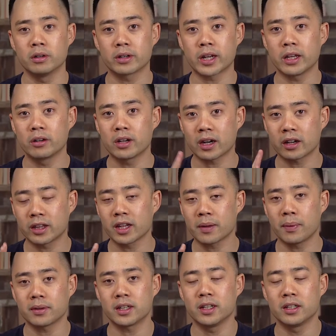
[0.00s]
Okay, you gotta think
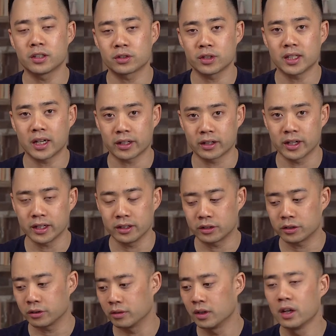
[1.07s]
about the industry that you're in
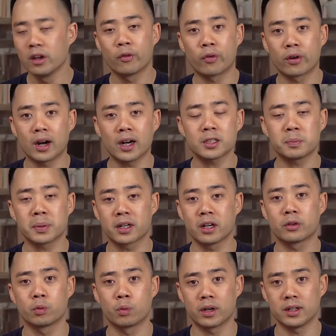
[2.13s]
too. For us,
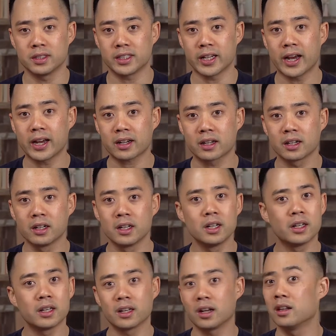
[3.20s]
because we're in tech,
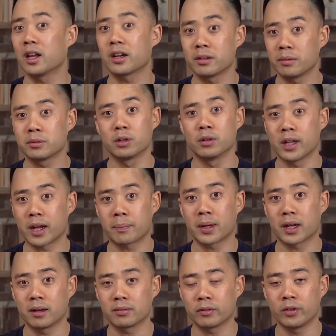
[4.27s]
a lot of them don't like
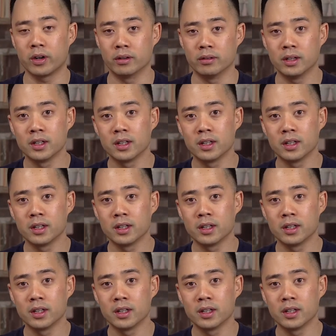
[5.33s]
picking up the phone.